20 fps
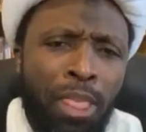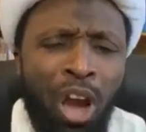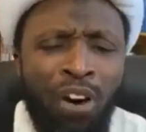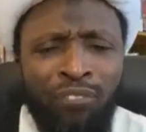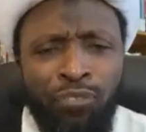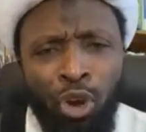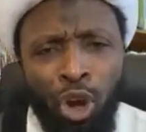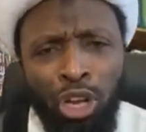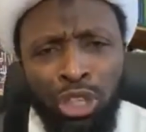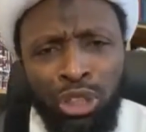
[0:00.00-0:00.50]
Now,
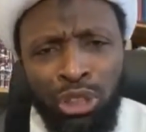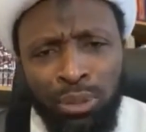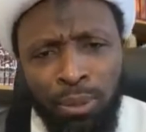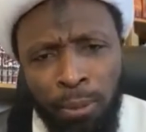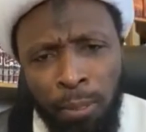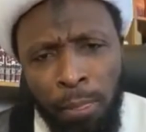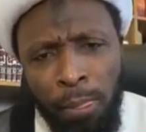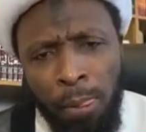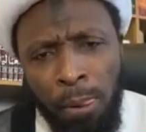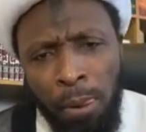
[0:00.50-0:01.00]
of course,
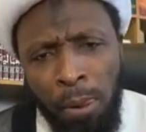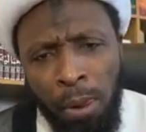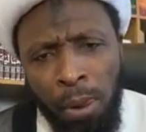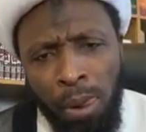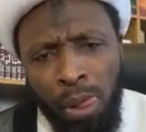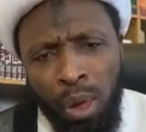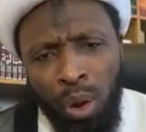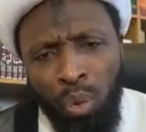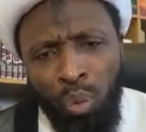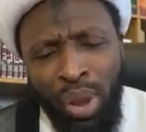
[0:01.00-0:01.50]

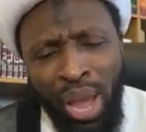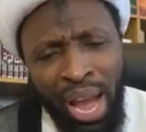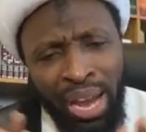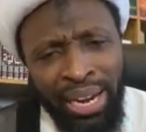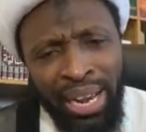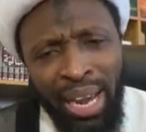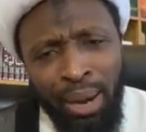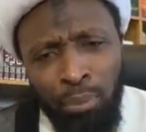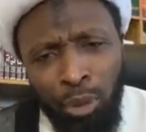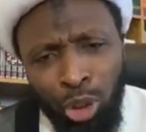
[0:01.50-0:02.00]
we are
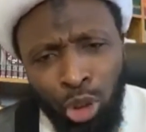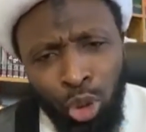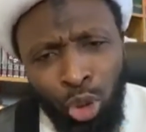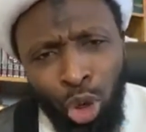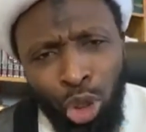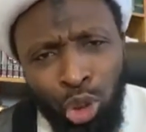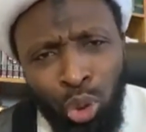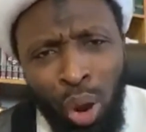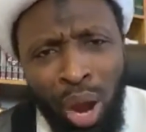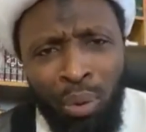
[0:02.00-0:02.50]
unable to
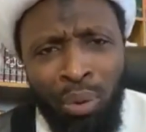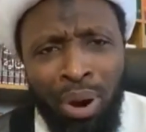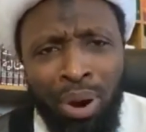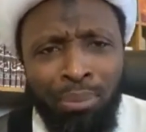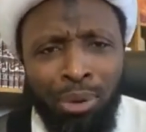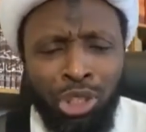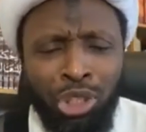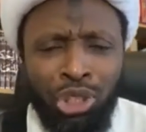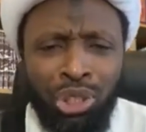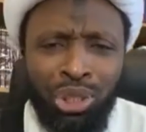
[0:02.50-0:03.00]
go to our
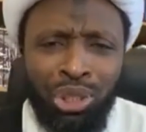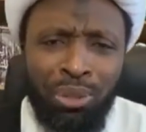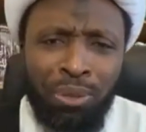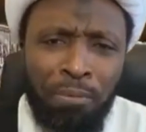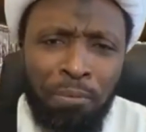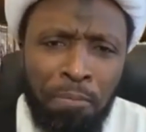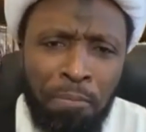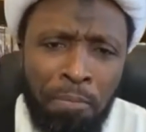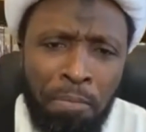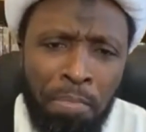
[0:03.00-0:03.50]
mosques,
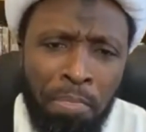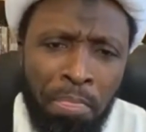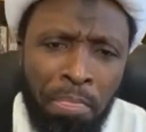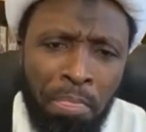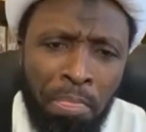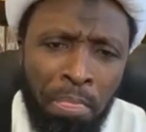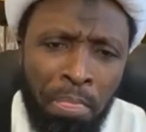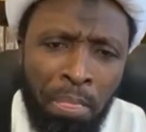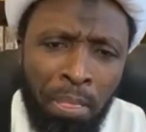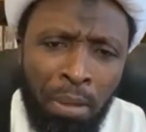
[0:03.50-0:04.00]

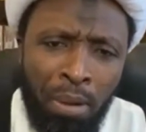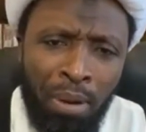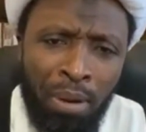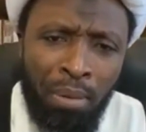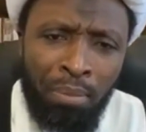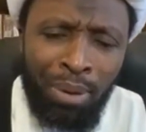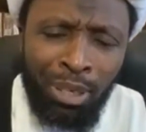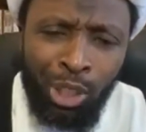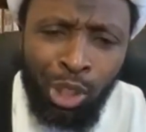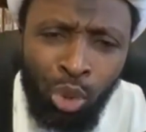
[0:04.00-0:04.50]

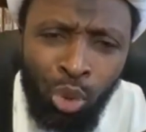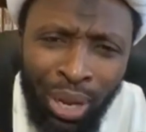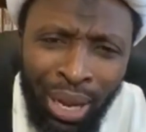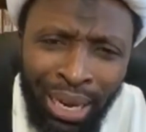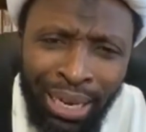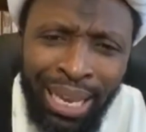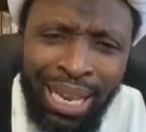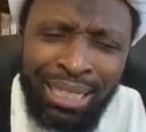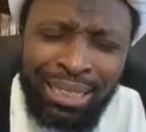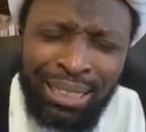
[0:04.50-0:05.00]
but you
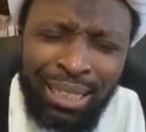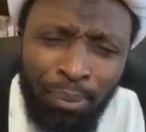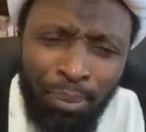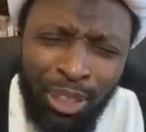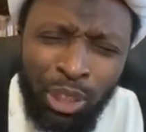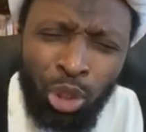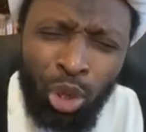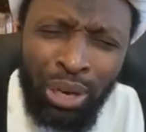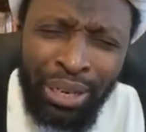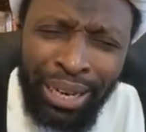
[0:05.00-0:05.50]
can
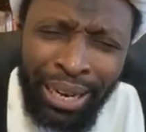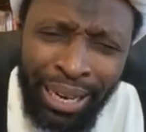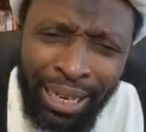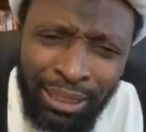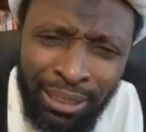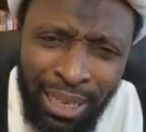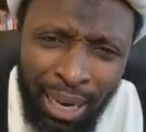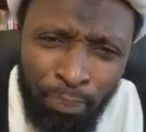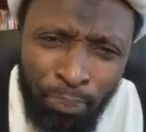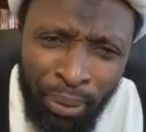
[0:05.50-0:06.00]
establish
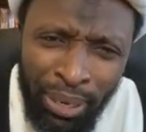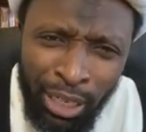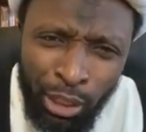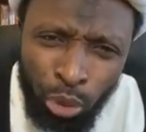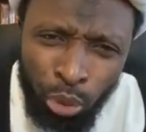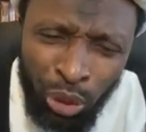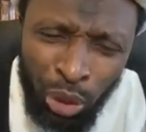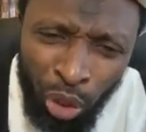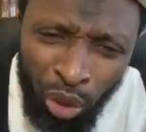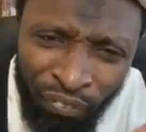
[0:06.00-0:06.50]
congregational
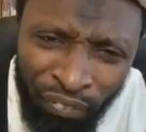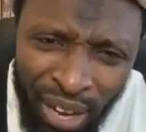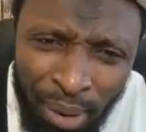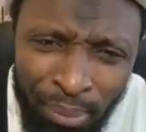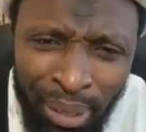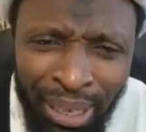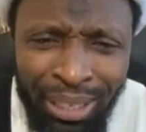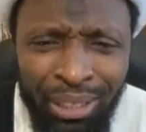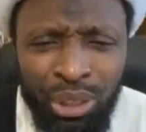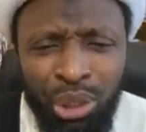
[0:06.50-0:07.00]
prayers with your
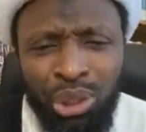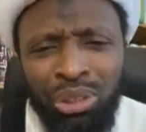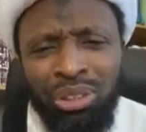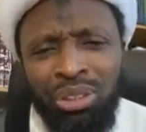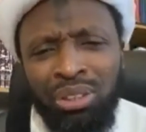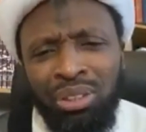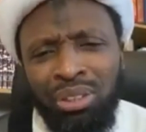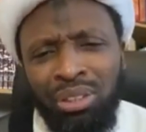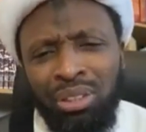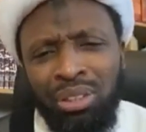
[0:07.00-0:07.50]
families.
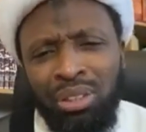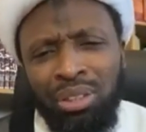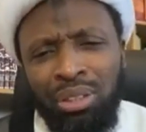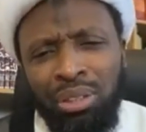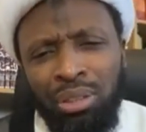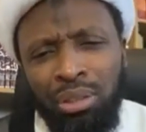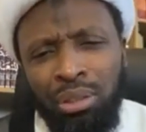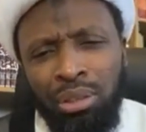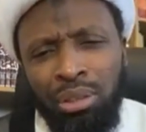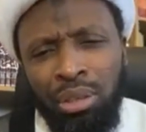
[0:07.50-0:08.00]

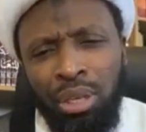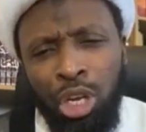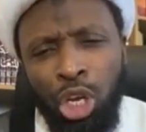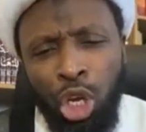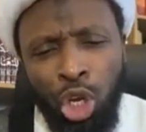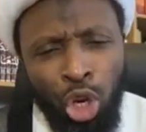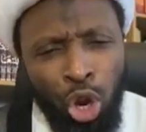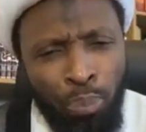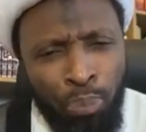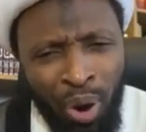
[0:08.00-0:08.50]

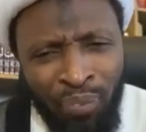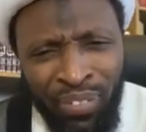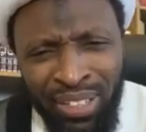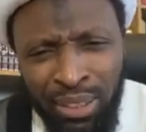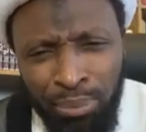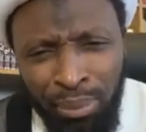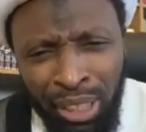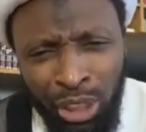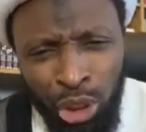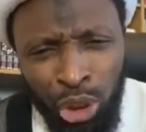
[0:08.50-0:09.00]
You know,
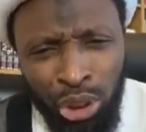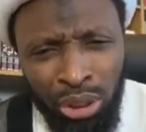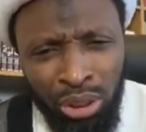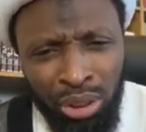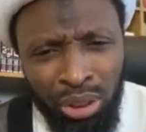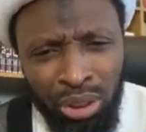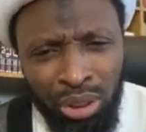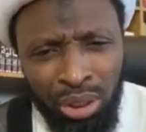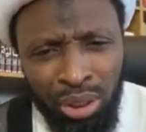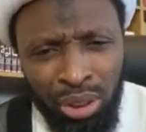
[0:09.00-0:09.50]
Prophet mentioned
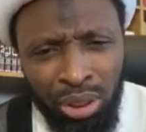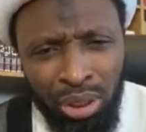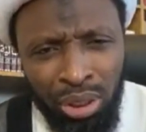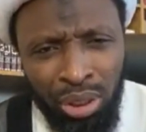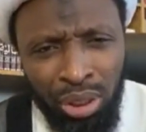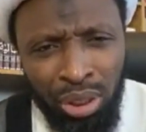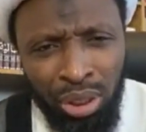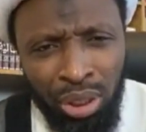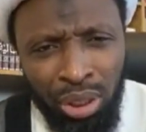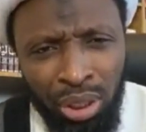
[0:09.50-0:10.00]

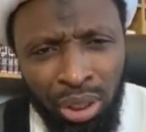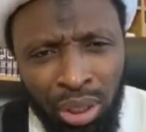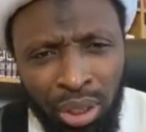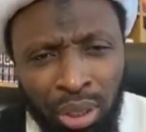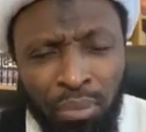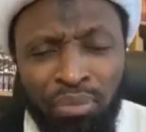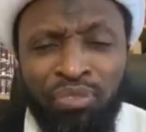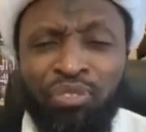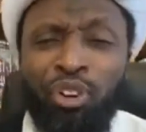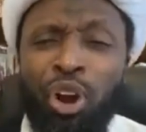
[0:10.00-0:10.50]

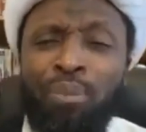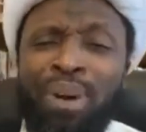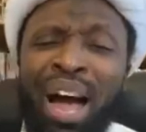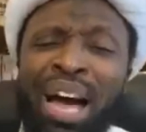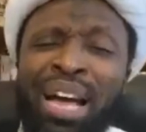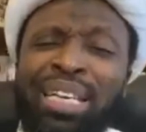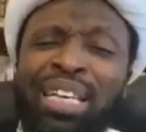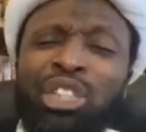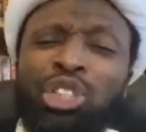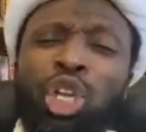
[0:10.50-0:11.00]
from
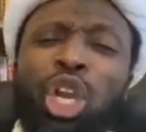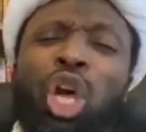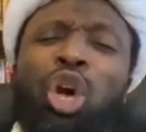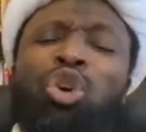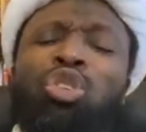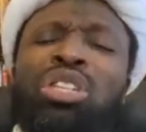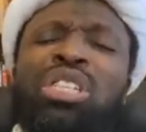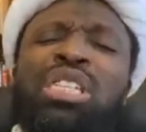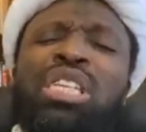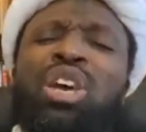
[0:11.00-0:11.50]
Hadith
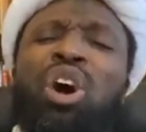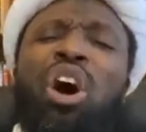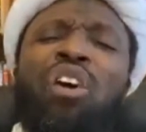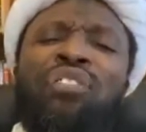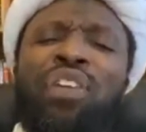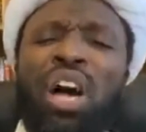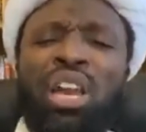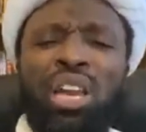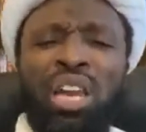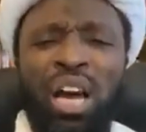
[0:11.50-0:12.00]
al-Qudsi
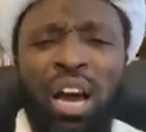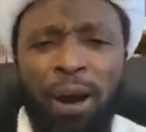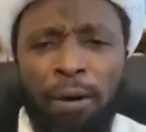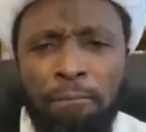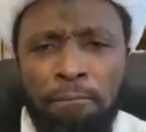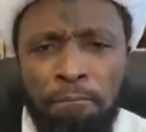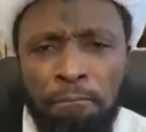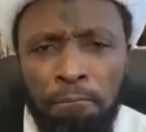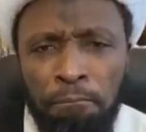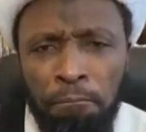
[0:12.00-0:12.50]
of Allah
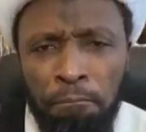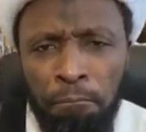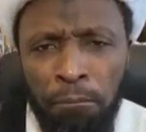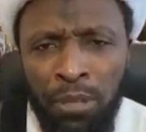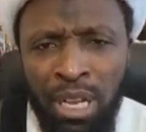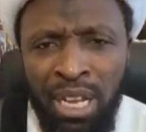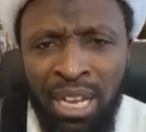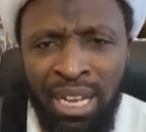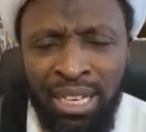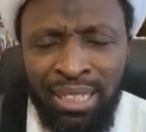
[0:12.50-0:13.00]

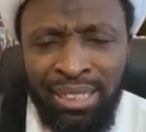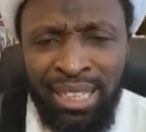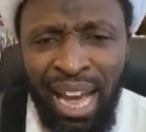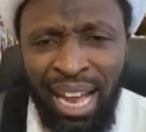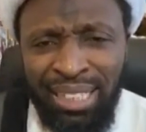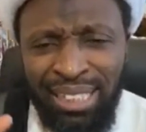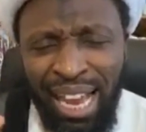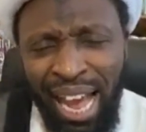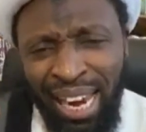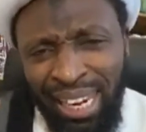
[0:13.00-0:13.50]

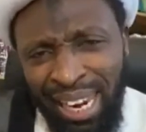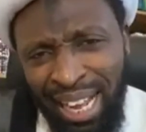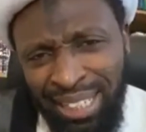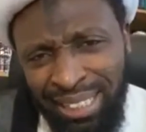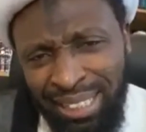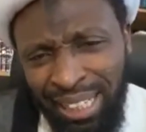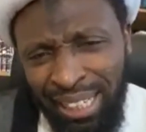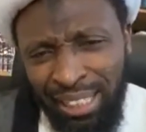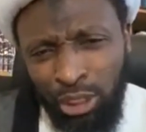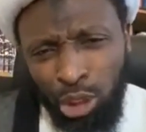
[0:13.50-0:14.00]
that Allah
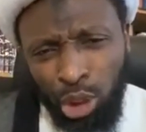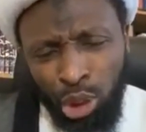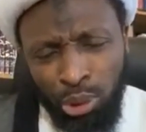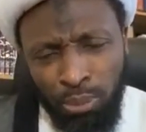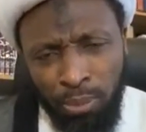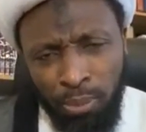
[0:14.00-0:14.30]
said,